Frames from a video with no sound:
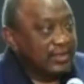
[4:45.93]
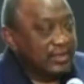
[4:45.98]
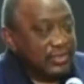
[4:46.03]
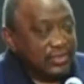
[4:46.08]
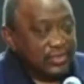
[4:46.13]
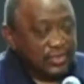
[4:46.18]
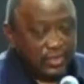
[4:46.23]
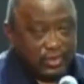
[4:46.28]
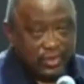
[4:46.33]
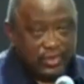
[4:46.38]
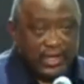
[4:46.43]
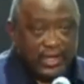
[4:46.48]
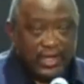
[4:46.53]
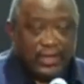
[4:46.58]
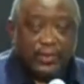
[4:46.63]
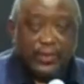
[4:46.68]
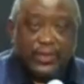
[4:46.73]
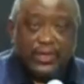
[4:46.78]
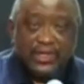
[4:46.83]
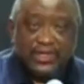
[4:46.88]
So there
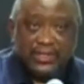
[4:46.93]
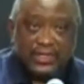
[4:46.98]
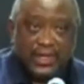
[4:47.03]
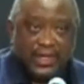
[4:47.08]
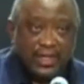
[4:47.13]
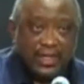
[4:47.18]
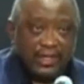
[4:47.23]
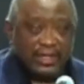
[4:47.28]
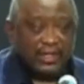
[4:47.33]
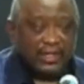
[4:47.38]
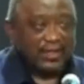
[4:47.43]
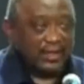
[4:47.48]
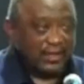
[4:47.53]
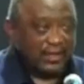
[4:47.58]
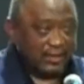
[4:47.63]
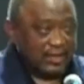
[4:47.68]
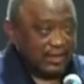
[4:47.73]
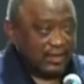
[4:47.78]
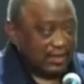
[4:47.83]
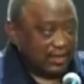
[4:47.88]
was,
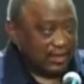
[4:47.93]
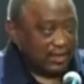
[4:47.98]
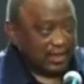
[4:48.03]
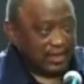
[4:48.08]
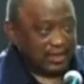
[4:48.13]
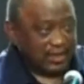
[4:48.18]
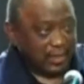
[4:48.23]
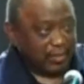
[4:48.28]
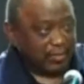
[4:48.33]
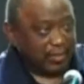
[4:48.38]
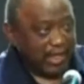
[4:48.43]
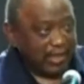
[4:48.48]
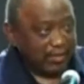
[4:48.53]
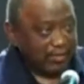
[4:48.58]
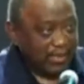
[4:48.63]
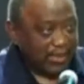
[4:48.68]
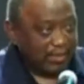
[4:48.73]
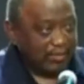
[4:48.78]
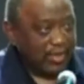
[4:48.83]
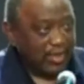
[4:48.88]
in his
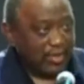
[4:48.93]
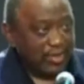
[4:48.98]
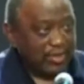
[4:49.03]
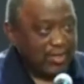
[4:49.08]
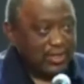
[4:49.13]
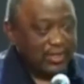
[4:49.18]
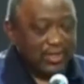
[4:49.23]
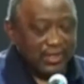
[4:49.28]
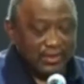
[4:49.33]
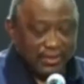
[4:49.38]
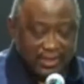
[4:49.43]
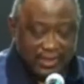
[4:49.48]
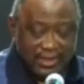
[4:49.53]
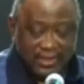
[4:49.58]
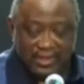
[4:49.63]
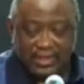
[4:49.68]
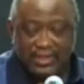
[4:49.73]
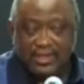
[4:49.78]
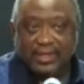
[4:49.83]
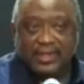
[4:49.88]
apartment block, there was